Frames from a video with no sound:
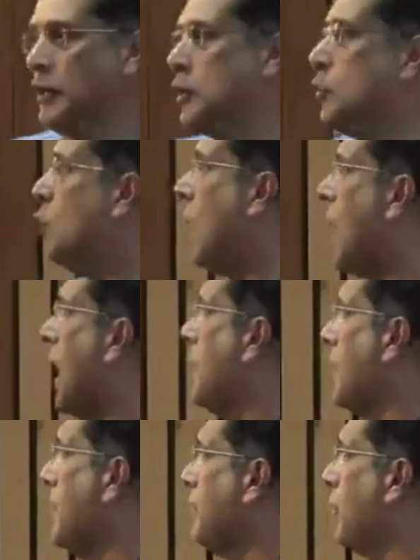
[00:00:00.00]
uh, you
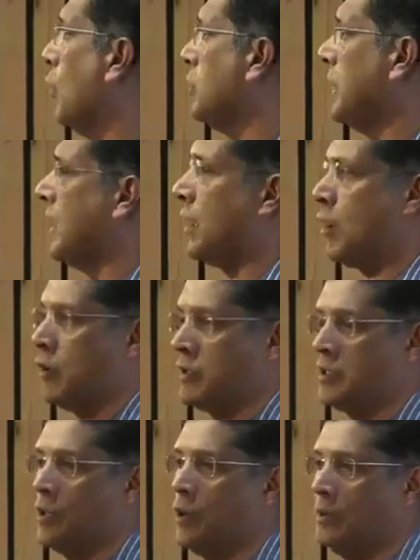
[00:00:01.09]
are imposing
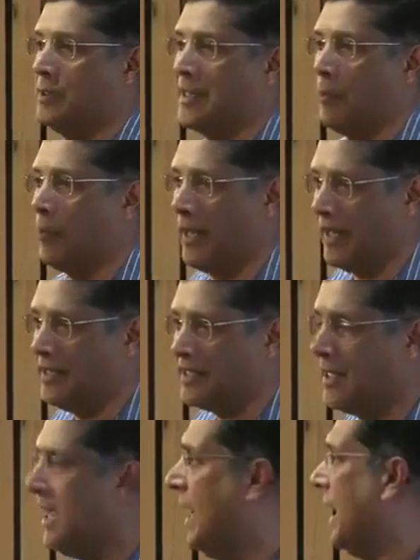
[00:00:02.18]
costs on someone
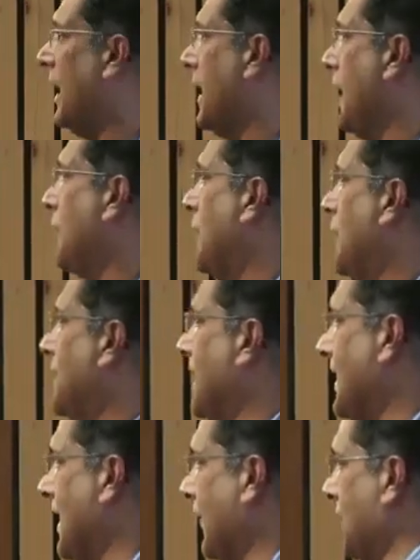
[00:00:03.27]
else uh, if the
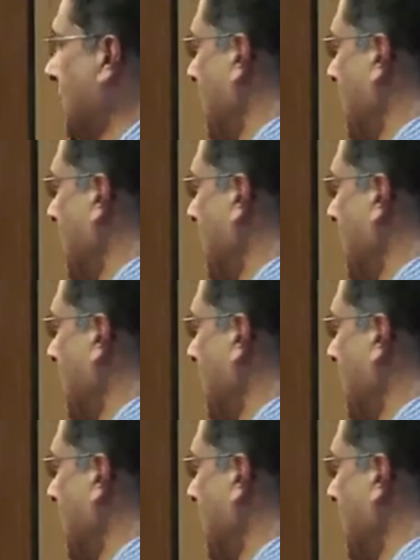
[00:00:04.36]
fiscal